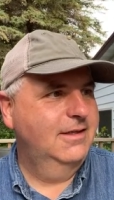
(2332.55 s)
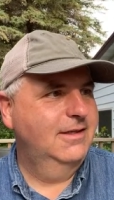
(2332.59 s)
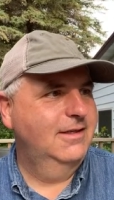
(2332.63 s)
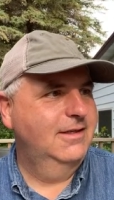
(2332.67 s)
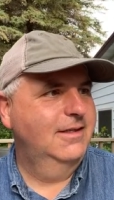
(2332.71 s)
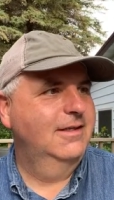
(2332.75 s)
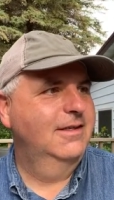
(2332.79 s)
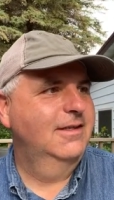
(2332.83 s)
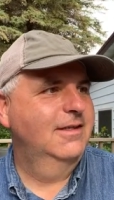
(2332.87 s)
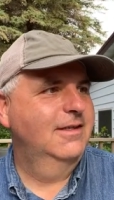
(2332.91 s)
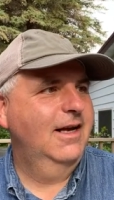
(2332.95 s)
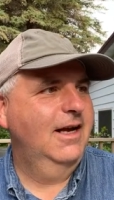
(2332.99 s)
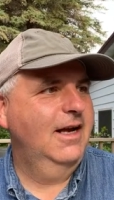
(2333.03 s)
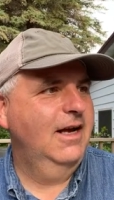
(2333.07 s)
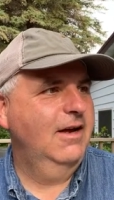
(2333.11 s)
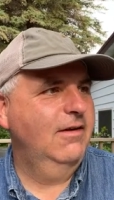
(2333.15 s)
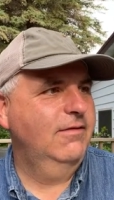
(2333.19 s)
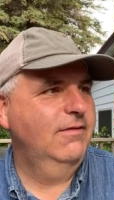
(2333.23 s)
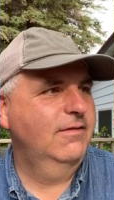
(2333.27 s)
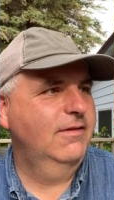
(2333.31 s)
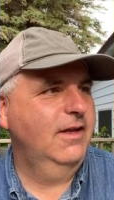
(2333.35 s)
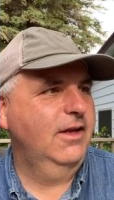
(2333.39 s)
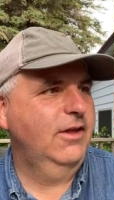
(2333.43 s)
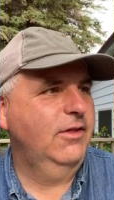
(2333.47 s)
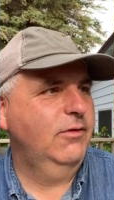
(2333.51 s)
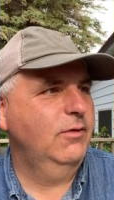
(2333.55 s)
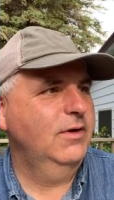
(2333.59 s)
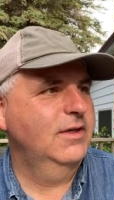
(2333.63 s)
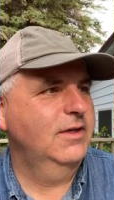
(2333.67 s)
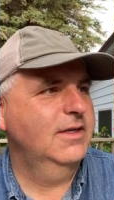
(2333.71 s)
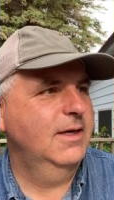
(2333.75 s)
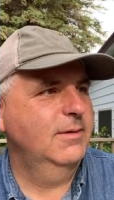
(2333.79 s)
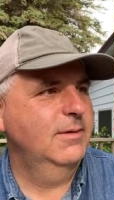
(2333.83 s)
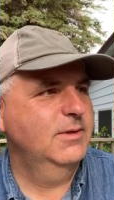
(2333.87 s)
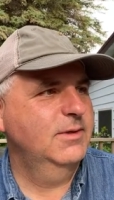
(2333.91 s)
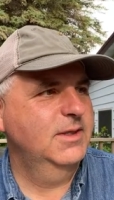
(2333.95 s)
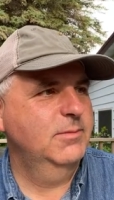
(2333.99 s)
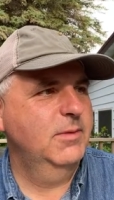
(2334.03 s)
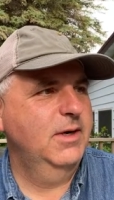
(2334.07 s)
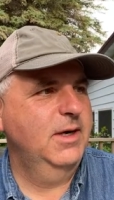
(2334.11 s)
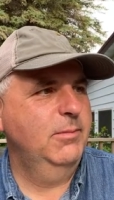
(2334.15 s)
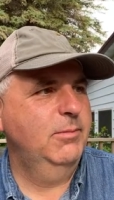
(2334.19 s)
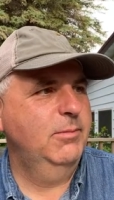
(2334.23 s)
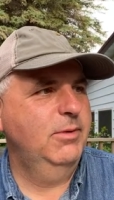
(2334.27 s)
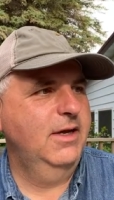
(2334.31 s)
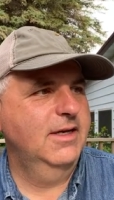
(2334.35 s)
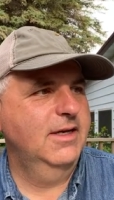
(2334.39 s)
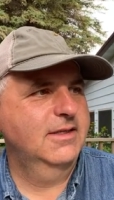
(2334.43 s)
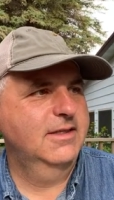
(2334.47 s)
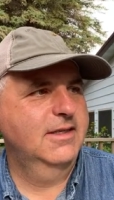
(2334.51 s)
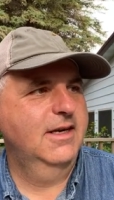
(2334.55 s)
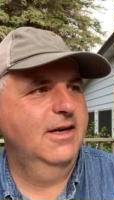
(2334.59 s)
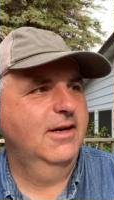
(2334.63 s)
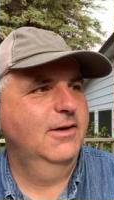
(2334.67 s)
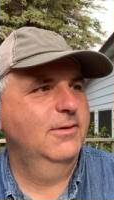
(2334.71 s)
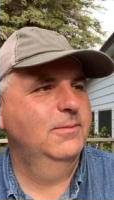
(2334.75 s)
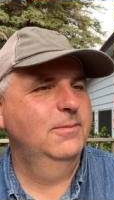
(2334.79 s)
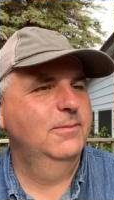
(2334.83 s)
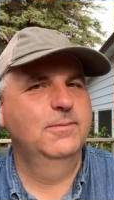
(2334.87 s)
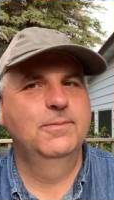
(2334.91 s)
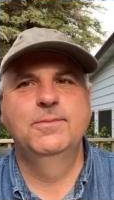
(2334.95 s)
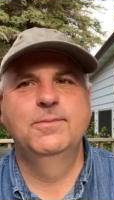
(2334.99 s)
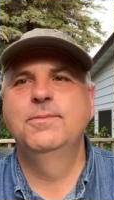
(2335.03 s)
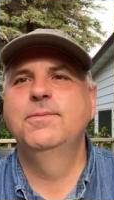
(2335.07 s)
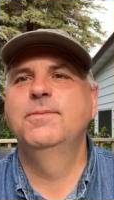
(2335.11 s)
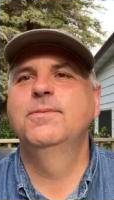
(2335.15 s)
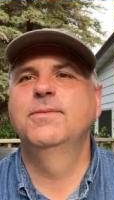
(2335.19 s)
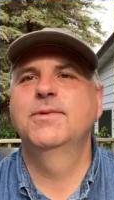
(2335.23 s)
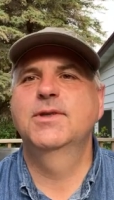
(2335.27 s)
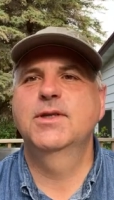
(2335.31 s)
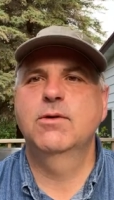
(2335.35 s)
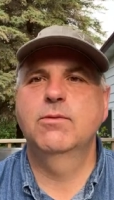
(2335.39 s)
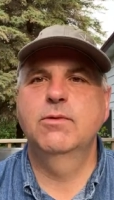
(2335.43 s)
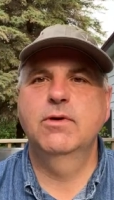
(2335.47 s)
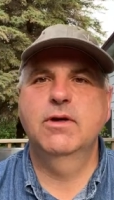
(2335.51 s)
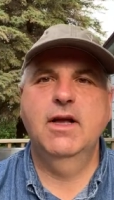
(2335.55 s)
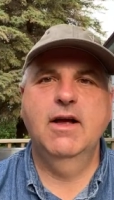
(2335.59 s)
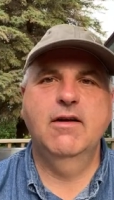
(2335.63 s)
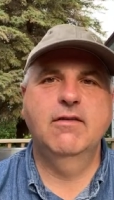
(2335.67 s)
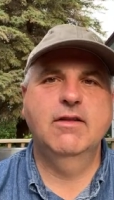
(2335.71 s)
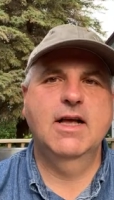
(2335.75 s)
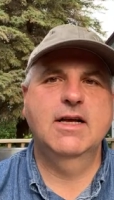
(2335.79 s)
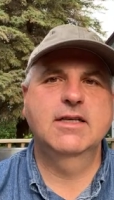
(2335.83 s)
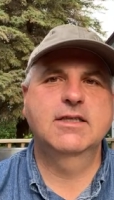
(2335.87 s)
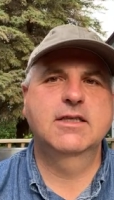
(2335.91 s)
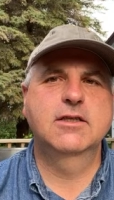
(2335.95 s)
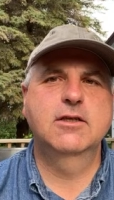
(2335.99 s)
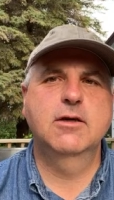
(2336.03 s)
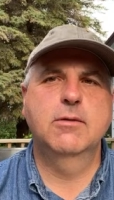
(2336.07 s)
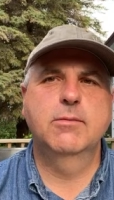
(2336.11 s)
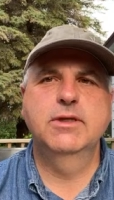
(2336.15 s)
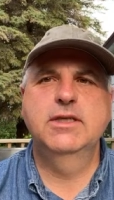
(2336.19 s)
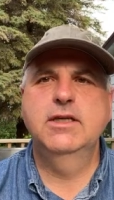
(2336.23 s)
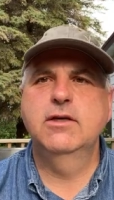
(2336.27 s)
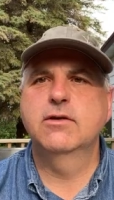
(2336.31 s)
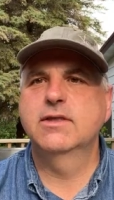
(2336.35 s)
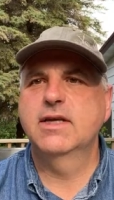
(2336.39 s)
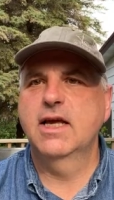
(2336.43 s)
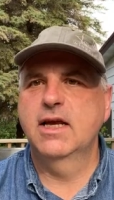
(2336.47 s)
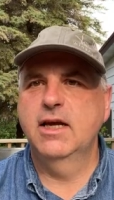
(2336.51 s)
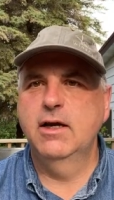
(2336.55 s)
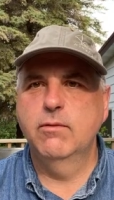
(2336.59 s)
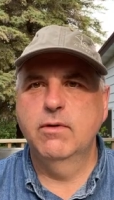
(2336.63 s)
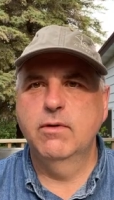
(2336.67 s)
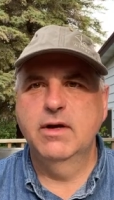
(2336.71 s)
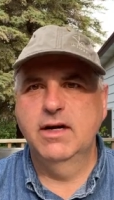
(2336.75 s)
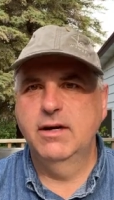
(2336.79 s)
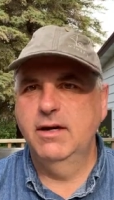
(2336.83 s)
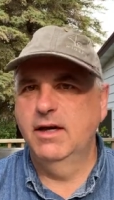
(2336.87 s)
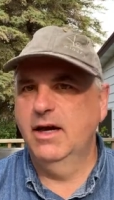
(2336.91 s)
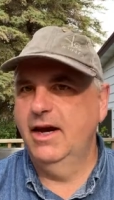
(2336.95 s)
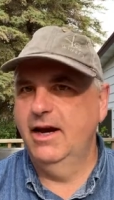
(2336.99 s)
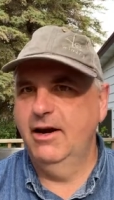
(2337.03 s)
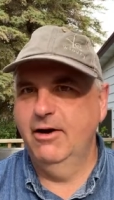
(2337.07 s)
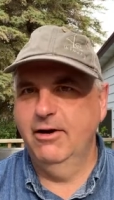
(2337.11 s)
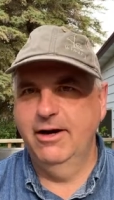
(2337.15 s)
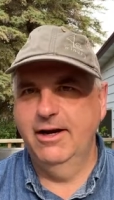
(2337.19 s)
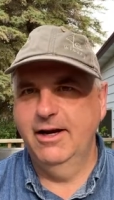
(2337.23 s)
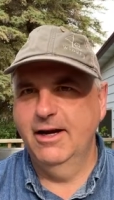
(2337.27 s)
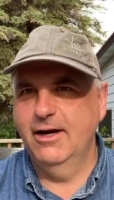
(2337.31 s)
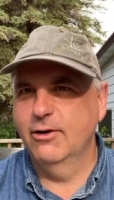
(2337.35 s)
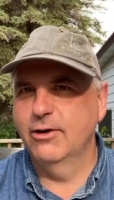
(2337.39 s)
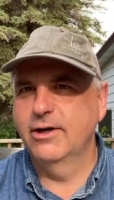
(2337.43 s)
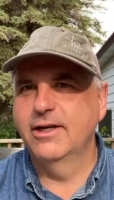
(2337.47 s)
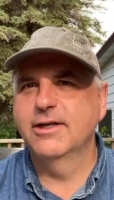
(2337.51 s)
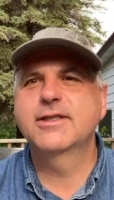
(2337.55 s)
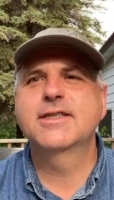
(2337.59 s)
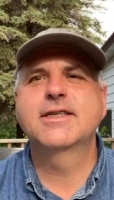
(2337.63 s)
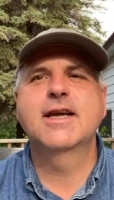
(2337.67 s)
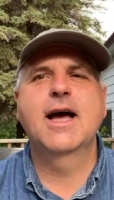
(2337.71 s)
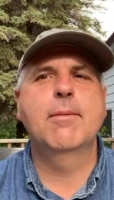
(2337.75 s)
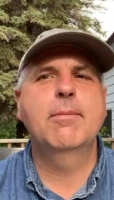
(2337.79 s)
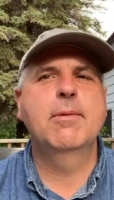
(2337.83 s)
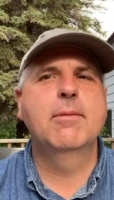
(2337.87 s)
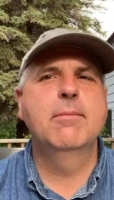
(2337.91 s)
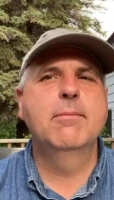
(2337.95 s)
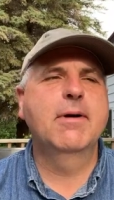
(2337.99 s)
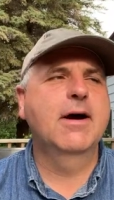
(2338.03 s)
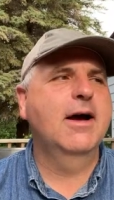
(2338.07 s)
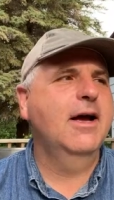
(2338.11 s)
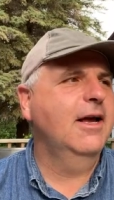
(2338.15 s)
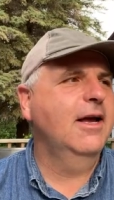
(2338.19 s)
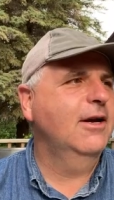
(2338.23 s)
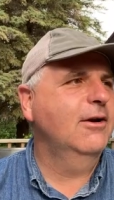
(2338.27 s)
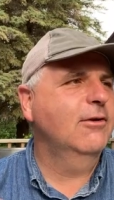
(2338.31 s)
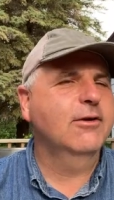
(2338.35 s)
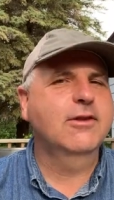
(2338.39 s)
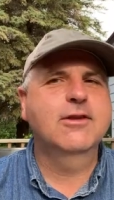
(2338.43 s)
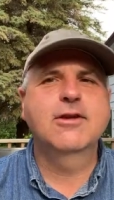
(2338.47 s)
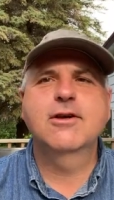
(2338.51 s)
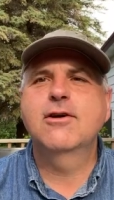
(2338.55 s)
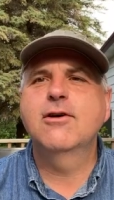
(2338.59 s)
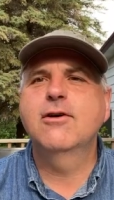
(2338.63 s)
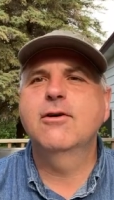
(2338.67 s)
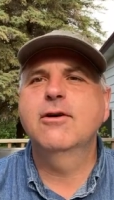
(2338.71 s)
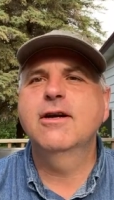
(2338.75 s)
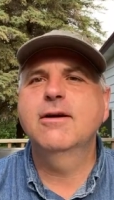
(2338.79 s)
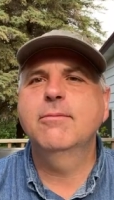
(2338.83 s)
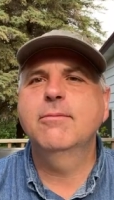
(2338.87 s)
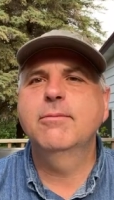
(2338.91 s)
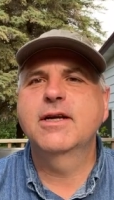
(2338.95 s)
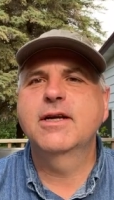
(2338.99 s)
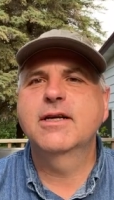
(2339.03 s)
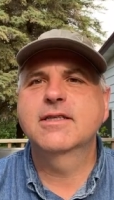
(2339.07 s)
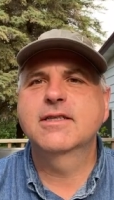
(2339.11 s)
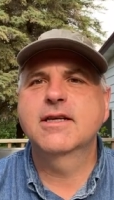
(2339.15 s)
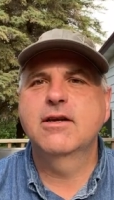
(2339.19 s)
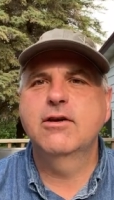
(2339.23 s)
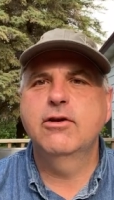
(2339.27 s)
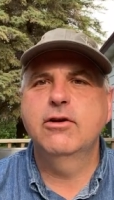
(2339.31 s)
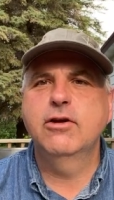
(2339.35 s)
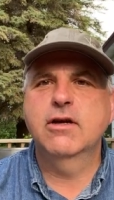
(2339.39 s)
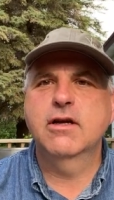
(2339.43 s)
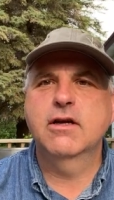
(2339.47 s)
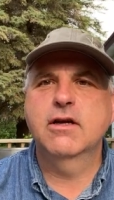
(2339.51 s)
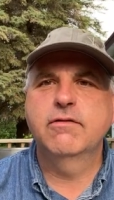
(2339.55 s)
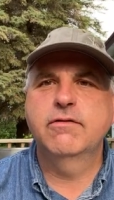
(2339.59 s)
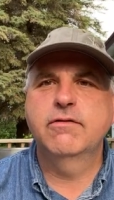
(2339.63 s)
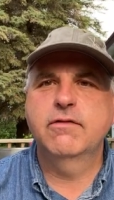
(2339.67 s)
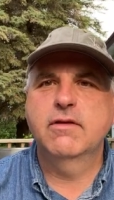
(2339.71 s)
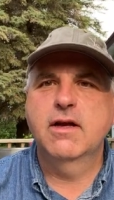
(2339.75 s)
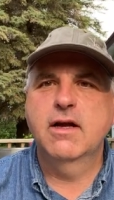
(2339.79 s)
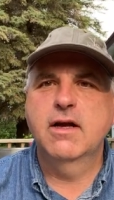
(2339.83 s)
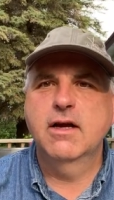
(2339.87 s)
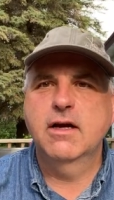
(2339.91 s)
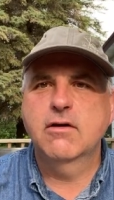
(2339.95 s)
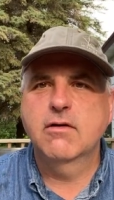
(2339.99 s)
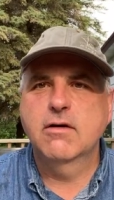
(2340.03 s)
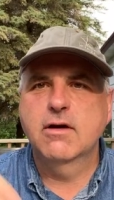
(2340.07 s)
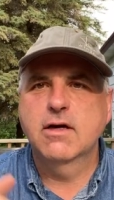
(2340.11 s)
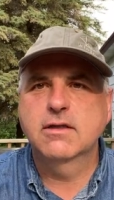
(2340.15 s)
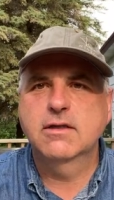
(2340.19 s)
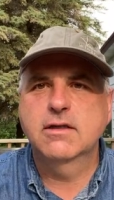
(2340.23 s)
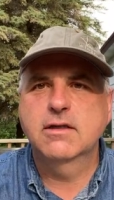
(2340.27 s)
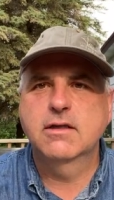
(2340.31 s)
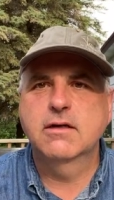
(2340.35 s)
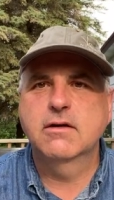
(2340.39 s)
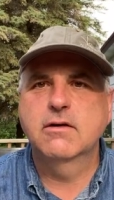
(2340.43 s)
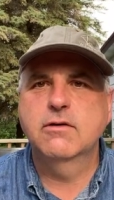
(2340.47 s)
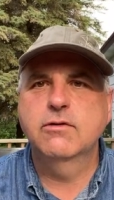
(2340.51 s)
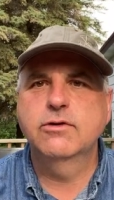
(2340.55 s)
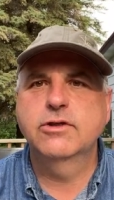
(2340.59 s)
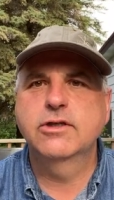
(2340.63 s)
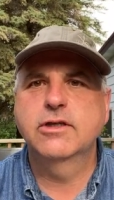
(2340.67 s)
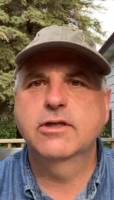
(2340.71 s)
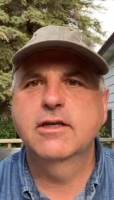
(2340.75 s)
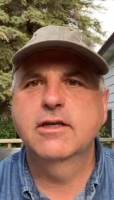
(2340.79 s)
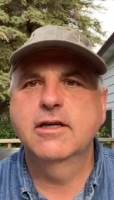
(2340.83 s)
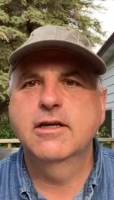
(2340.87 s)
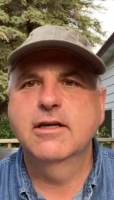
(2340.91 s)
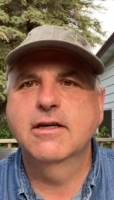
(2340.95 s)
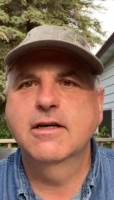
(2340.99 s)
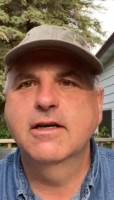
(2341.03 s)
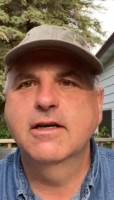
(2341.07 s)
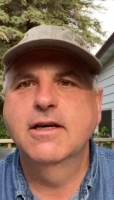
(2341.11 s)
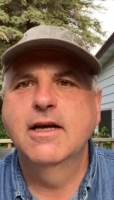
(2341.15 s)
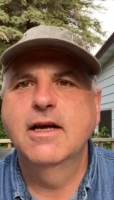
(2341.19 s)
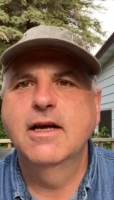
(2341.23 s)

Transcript: Oh. I have like 3 times as many plants now. So we'll have lots of tomatillos. Anyone in the area, or you stopping by in North Dakota? Because I know you're gonna fly across the ocean here.